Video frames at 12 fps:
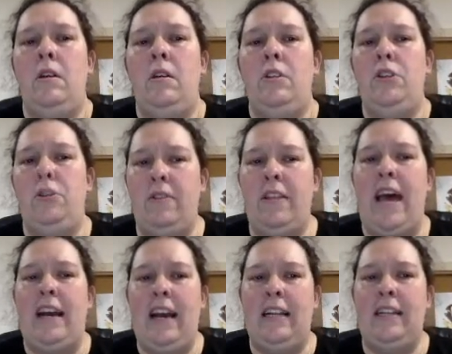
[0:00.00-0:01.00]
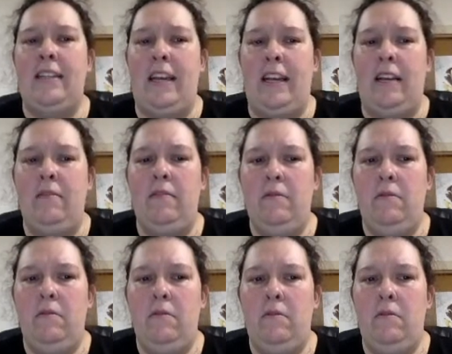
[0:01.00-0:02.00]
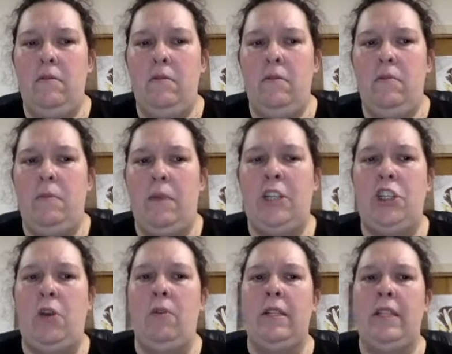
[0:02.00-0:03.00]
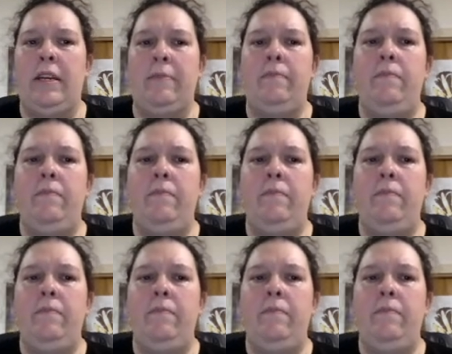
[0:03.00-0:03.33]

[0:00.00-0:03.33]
do that kind of thing by showing them.